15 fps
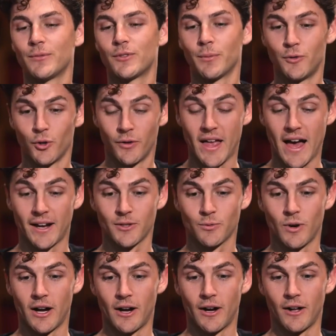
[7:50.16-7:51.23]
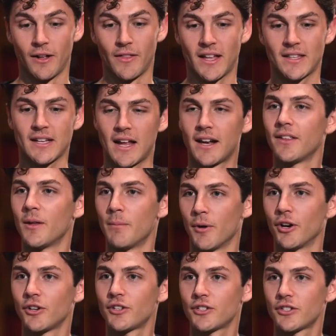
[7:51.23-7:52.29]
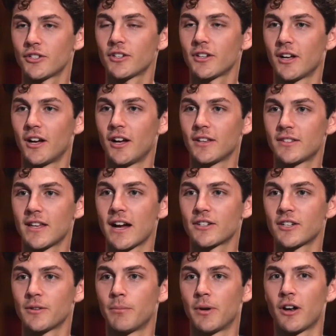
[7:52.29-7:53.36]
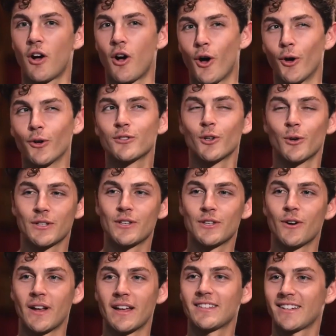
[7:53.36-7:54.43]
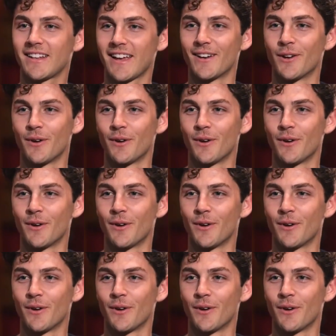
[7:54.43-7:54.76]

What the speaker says: So I'm doing that as well, and that's kind of in the merch section, but also its own entity.